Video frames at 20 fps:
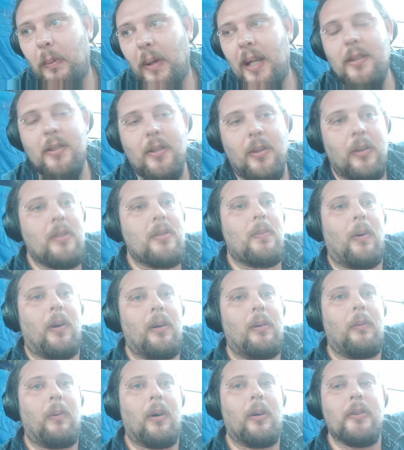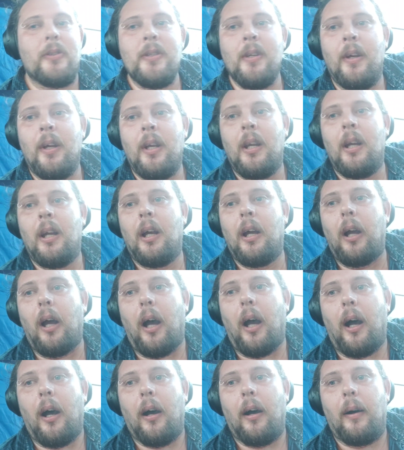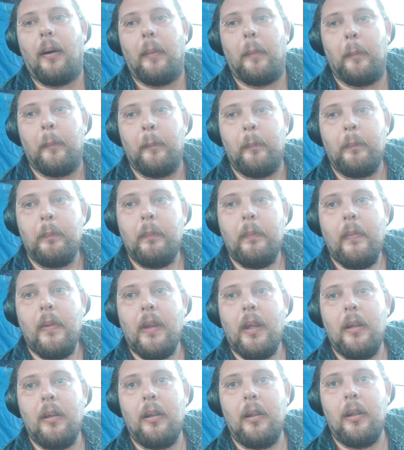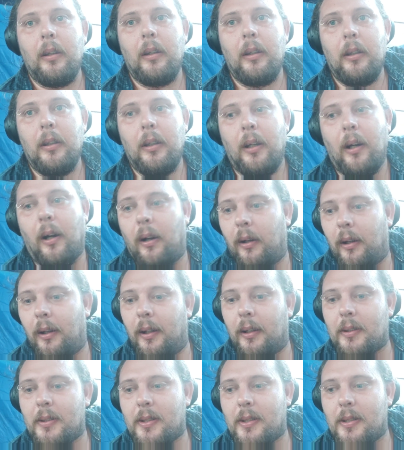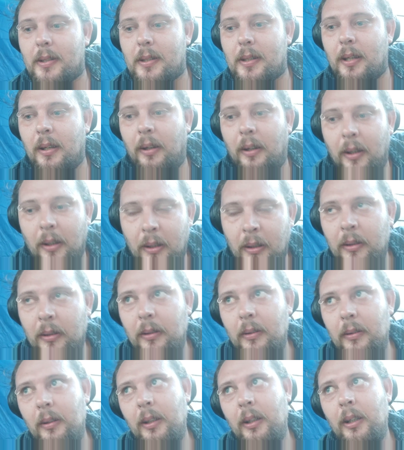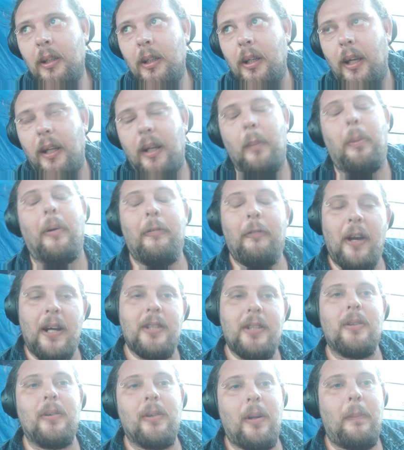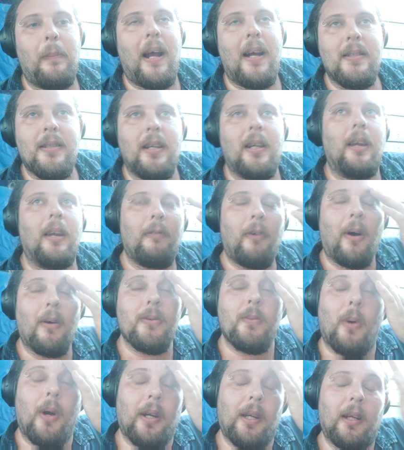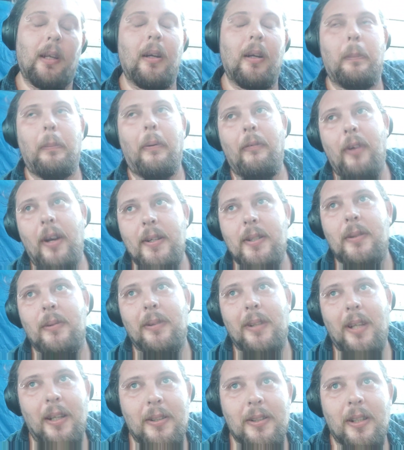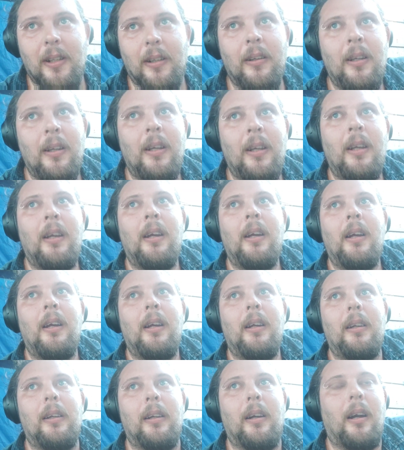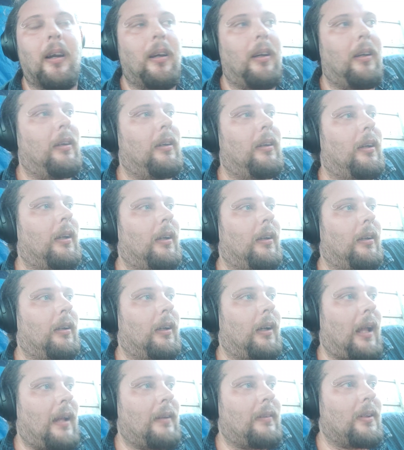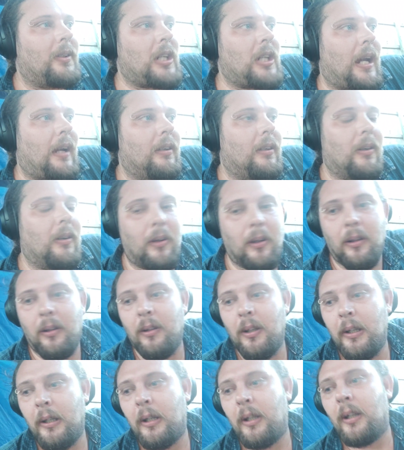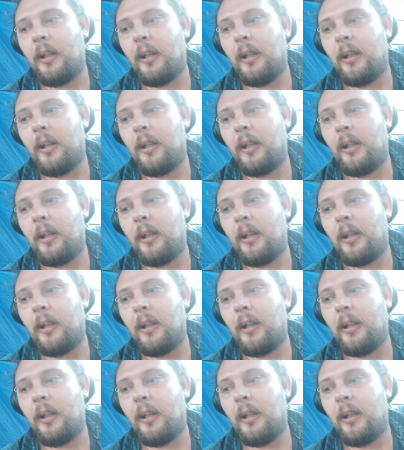be as good as what it was. Um, it's in a professional capacity. If I was working in a professional kitchen, and had the jacket on,